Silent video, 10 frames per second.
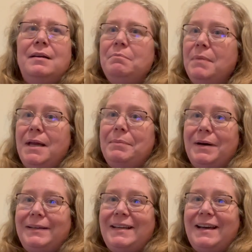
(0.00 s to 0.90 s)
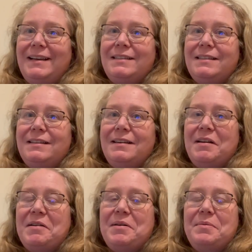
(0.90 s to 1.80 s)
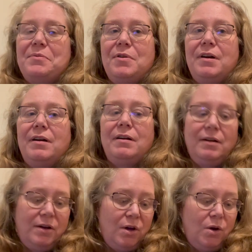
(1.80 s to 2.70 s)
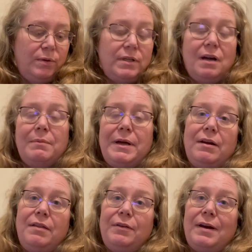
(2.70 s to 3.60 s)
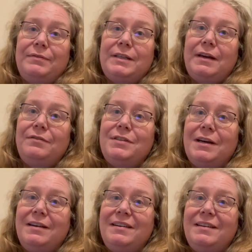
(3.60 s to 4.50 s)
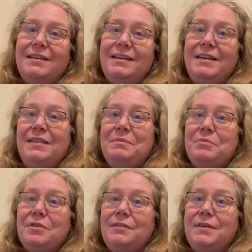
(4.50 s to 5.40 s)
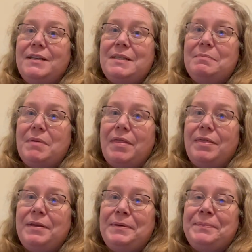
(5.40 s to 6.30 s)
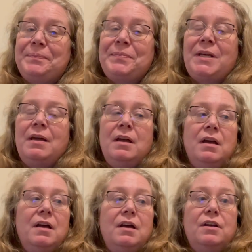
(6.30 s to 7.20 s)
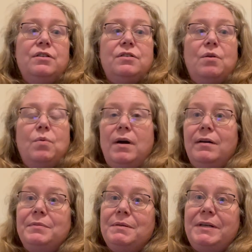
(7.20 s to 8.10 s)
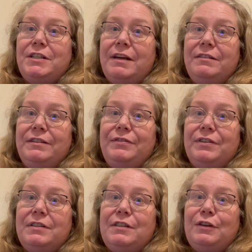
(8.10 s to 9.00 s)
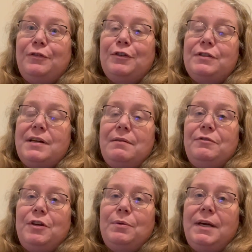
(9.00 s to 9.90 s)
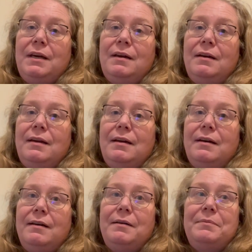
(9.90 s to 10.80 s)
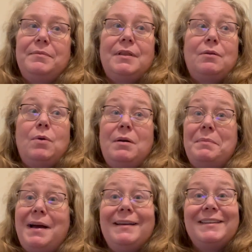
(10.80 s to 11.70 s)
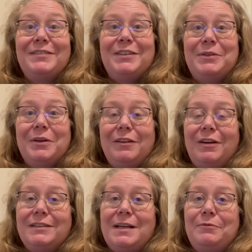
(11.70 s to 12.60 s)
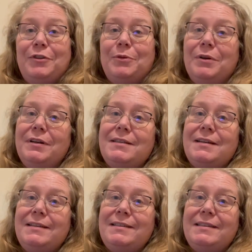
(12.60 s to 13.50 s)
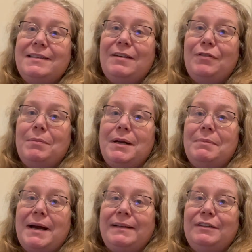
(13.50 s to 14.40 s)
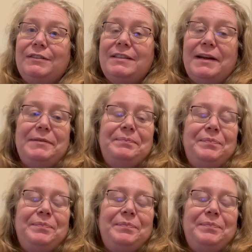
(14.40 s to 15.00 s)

May podcast um, where we talk about all the crafting I've done in the previous month. So welcome to my channel. If you, this is your first time viewing, um, welcome back. If you are a longtime viewer, it's nice to see everybody back here today.